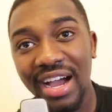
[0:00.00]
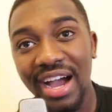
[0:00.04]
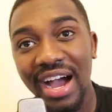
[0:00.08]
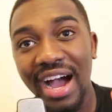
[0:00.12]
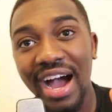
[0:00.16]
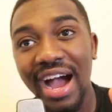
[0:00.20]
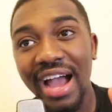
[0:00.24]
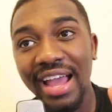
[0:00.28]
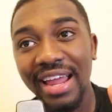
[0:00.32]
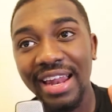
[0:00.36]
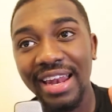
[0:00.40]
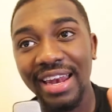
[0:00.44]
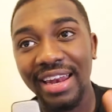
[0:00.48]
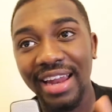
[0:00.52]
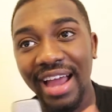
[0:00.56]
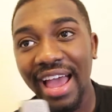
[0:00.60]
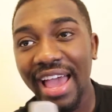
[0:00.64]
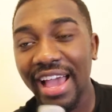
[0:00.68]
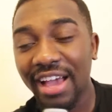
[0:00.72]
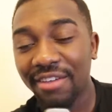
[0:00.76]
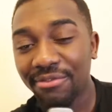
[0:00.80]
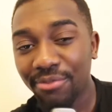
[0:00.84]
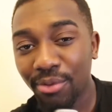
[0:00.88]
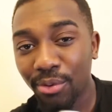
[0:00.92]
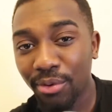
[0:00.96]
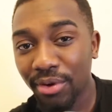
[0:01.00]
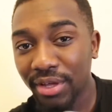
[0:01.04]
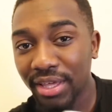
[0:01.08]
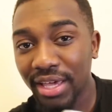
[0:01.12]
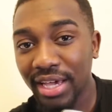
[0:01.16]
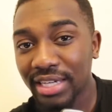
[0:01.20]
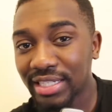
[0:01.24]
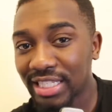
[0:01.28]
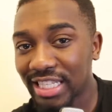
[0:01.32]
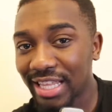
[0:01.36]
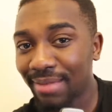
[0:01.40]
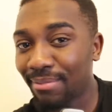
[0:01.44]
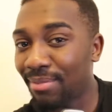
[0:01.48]
I like
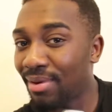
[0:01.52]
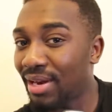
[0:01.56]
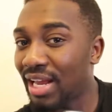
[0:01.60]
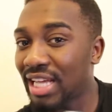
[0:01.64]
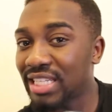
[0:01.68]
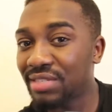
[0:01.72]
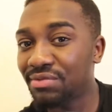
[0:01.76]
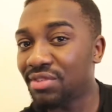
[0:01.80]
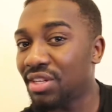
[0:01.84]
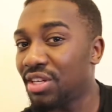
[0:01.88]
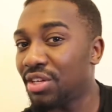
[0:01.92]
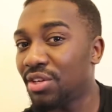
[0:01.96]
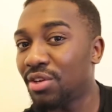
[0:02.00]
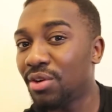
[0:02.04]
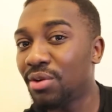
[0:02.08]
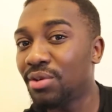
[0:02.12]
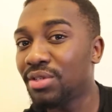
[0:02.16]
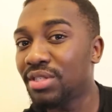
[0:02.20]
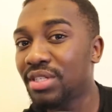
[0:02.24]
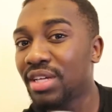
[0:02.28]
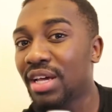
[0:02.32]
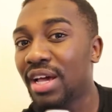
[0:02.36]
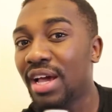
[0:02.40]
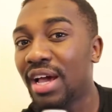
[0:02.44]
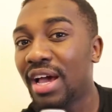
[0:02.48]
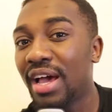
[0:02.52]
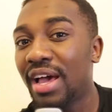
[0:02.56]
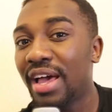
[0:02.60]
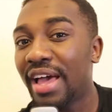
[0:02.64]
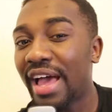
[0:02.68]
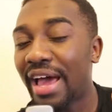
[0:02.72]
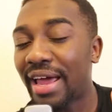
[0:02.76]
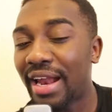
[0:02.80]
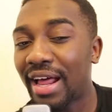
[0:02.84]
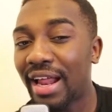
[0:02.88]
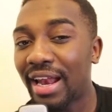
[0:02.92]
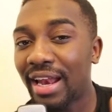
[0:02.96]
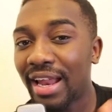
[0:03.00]
4K stabilized videos
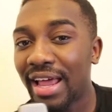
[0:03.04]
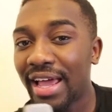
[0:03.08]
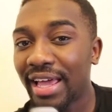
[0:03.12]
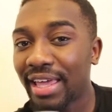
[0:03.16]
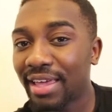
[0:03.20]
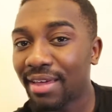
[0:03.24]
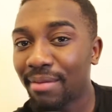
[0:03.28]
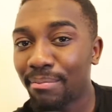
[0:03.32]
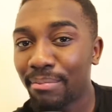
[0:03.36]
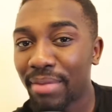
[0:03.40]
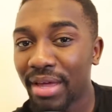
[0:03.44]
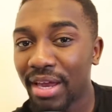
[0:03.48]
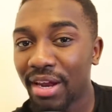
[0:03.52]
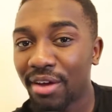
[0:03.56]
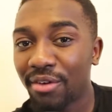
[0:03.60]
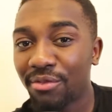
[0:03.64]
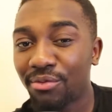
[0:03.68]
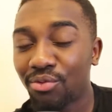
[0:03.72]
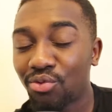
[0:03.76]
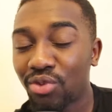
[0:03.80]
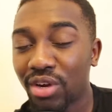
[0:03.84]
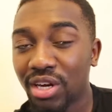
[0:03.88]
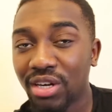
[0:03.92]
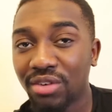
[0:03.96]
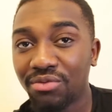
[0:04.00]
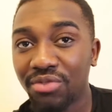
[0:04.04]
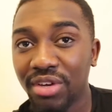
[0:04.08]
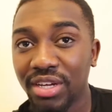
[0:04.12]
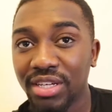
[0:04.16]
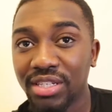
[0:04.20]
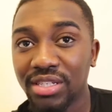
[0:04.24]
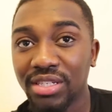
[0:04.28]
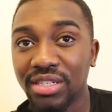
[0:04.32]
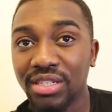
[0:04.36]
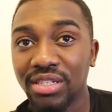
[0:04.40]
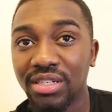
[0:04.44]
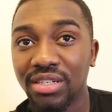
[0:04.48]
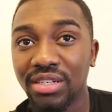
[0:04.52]
and I like a better front
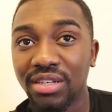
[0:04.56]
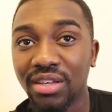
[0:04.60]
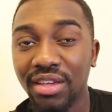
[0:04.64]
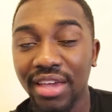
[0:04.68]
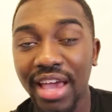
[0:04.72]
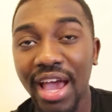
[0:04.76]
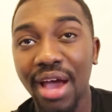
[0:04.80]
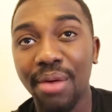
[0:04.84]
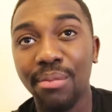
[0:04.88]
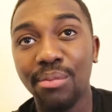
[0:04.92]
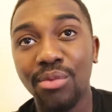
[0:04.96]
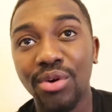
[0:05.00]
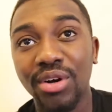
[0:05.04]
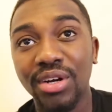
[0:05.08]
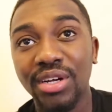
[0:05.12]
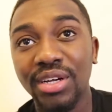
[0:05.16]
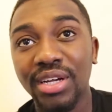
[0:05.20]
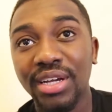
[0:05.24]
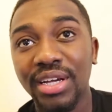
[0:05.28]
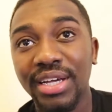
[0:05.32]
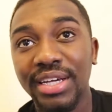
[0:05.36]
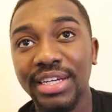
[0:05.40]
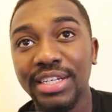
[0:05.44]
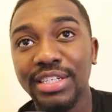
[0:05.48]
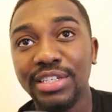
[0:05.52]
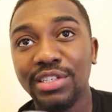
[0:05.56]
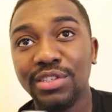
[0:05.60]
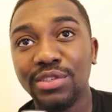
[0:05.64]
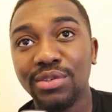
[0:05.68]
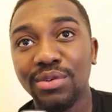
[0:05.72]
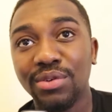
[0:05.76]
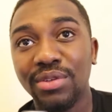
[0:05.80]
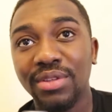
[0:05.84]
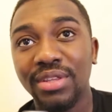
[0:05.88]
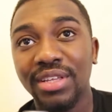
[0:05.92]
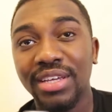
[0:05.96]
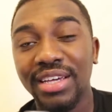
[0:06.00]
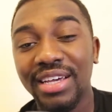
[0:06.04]
facing camera
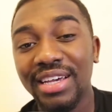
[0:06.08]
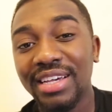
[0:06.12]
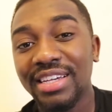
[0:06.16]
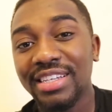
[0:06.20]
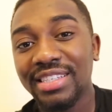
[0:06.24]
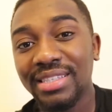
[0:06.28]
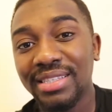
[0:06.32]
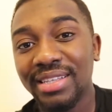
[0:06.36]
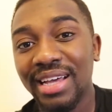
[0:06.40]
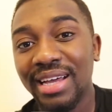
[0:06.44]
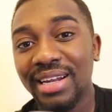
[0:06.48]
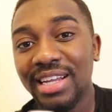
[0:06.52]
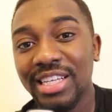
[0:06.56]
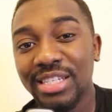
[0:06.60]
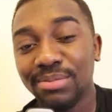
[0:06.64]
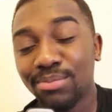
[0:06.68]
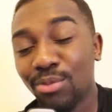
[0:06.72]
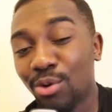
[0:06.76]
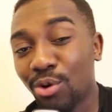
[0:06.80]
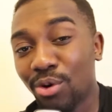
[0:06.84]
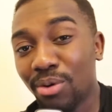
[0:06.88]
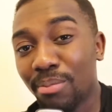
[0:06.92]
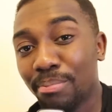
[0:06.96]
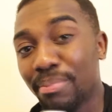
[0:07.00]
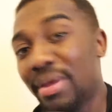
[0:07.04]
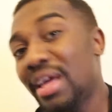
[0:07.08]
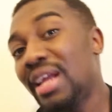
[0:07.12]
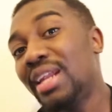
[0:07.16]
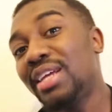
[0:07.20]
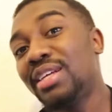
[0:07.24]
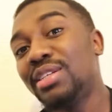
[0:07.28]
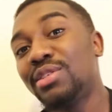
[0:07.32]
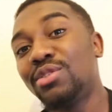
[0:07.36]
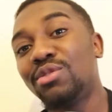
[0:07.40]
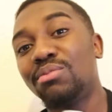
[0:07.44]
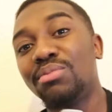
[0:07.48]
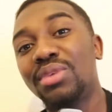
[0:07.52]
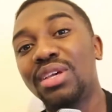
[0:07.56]
so the S9 is more
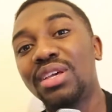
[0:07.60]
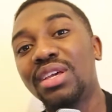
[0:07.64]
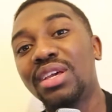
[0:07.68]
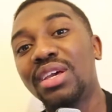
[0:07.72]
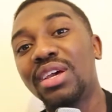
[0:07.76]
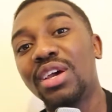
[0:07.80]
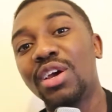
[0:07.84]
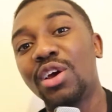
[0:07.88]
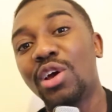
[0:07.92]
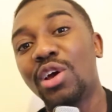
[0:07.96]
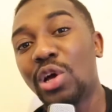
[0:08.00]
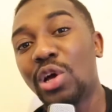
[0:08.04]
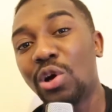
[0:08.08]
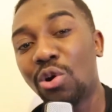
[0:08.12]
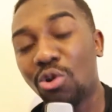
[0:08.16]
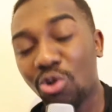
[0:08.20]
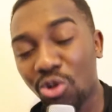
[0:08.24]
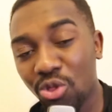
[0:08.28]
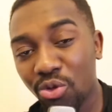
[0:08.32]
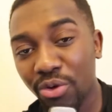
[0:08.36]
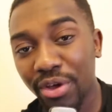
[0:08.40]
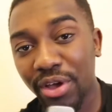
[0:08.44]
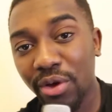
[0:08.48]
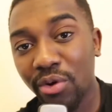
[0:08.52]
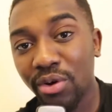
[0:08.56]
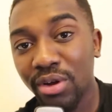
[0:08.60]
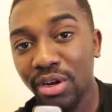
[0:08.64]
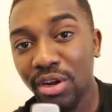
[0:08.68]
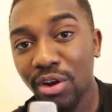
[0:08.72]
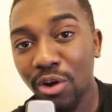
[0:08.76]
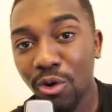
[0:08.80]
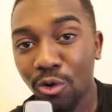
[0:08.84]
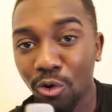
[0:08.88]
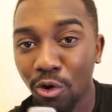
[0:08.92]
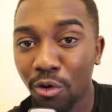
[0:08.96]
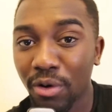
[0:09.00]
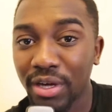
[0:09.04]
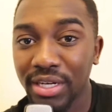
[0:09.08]
compelling to me although it got a
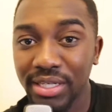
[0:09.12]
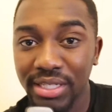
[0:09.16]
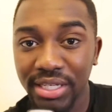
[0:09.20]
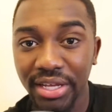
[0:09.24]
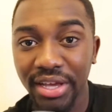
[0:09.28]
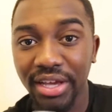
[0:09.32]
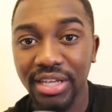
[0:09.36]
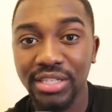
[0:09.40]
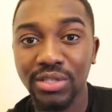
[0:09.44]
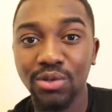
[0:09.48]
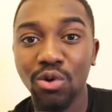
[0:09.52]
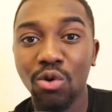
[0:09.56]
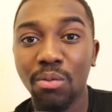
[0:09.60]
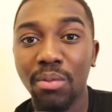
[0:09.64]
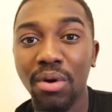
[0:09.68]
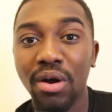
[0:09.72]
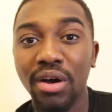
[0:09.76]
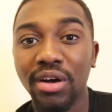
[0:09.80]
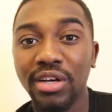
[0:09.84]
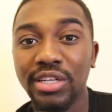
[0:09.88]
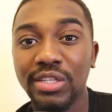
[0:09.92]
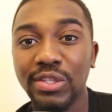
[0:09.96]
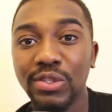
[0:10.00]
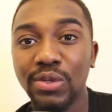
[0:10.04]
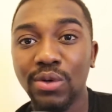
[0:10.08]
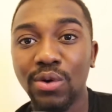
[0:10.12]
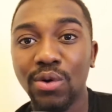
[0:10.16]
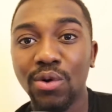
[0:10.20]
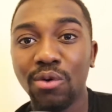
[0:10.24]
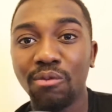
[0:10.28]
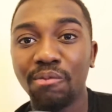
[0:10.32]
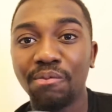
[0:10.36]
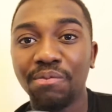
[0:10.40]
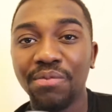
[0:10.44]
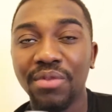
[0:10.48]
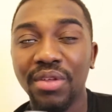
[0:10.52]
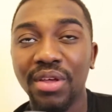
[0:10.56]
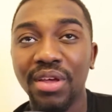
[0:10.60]
lower DxO mark
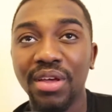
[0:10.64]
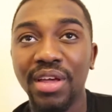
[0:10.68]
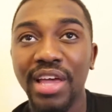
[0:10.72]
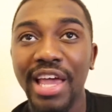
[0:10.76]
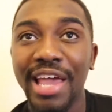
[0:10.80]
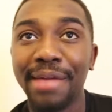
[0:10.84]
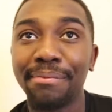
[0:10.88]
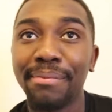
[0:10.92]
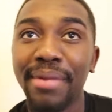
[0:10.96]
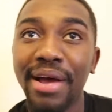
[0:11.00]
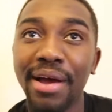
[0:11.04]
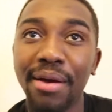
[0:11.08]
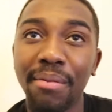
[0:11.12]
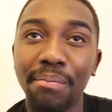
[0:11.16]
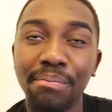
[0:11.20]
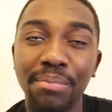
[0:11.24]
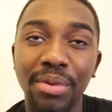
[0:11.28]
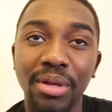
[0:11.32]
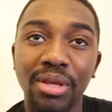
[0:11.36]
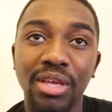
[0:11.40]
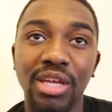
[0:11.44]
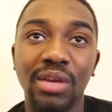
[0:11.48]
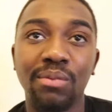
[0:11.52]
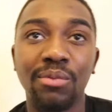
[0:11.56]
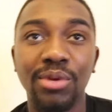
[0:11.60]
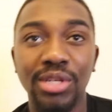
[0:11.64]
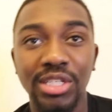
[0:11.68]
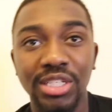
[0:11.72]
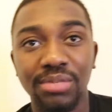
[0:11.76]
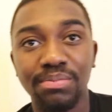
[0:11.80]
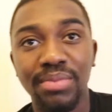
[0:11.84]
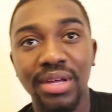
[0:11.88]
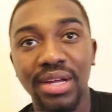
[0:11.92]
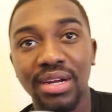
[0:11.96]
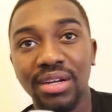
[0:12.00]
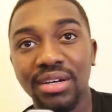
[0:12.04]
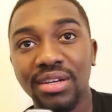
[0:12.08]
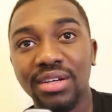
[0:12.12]
so in my opinion which is
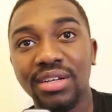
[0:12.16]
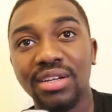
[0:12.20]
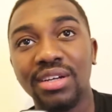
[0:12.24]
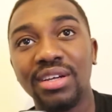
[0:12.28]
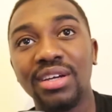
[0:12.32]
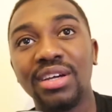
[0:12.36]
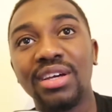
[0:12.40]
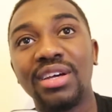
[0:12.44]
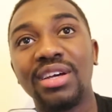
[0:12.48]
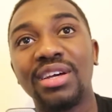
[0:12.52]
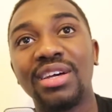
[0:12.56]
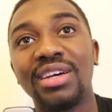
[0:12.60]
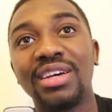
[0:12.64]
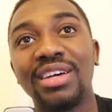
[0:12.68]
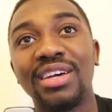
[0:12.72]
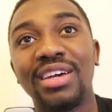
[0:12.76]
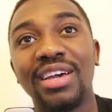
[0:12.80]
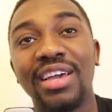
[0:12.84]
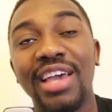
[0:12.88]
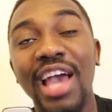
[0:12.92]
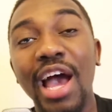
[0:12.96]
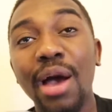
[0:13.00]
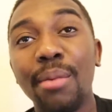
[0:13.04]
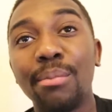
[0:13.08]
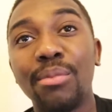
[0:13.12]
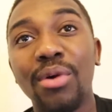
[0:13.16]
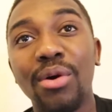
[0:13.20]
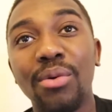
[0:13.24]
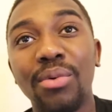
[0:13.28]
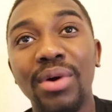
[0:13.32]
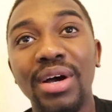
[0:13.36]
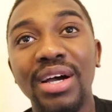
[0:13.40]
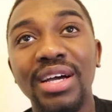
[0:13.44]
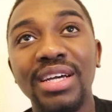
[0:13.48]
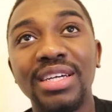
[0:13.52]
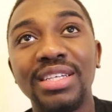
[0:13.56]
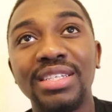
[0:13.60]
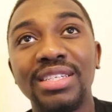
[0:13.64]
better camera
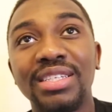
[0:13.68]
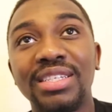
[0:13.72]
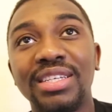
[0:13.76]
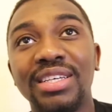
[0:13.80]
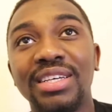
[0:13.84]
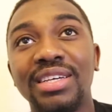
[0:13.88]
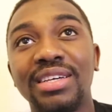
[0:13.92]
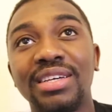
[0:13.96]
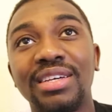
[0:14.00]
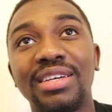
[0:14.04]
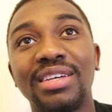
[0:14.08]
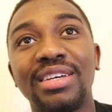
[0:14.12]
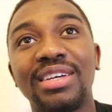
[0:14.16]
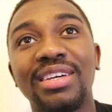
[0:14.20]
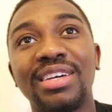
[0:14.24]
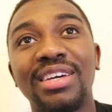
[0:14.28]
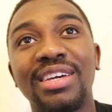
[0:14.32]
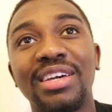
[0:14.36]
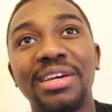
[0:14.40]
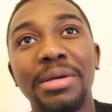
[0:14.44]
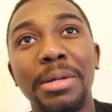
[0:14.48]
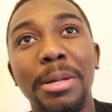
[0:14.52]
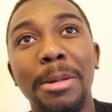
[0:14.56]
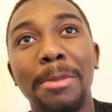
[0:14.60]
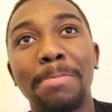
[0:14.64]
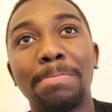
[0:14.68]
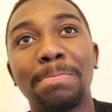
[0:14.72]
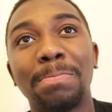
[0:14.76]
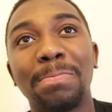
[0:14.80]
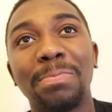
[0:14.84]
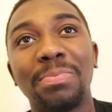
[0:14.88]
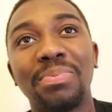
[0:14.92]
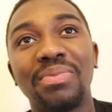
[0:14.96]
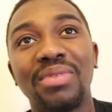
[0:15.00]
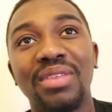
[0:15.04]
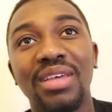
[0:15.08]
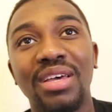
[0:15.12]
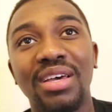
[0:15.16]
wise
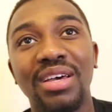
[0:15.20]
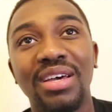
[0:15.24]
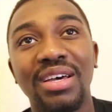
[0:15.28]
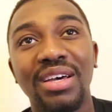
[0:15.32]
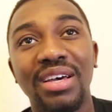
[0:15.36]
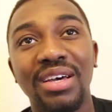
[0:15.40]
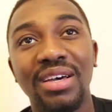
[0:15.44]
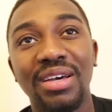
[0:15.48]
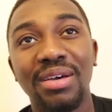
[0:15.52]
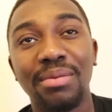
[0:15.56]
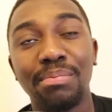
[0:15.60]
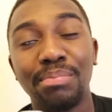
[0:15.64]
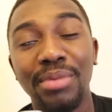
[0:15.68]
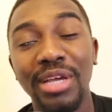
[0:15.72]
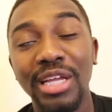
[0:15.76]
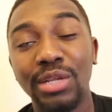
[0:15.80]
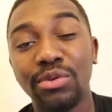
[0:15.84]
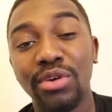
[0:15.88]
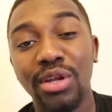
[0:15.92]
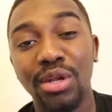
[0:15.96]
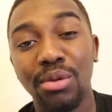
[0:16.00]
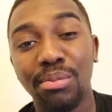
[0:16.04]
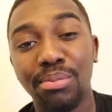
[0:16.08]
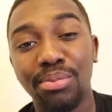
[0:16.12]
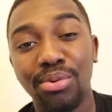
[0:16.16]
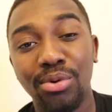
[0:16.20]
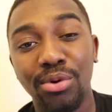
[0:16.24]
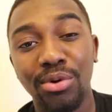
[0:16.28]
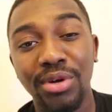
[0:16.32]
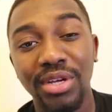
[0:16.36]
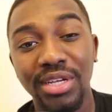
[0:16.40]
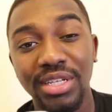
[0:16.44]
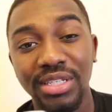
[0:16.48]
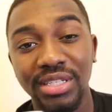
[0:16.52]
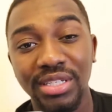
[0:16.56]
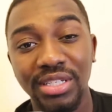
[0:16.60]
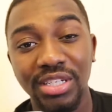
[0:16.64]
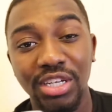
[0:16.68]
the P20 Pro
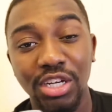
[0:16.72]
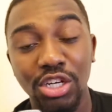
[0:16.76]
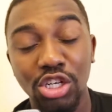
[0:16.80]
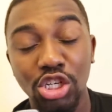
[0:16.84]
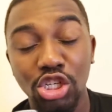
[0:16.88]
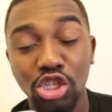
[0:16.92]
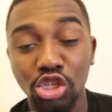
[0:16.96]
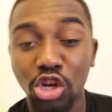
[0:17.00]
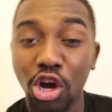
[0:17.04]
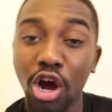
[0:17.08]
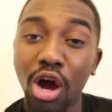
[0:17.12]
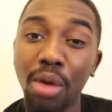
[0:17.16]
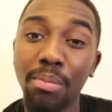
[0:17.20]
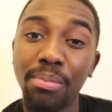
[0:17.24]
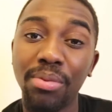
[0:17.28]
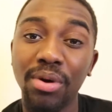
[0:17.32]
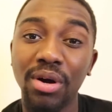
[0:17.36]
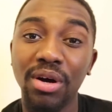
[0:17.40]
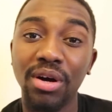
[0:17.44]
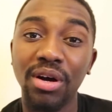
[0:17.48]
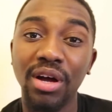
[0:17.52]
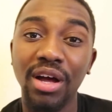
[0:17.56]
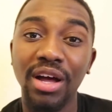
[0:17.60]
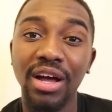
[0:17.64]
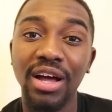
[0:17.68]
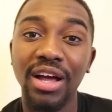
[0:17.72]
is sharper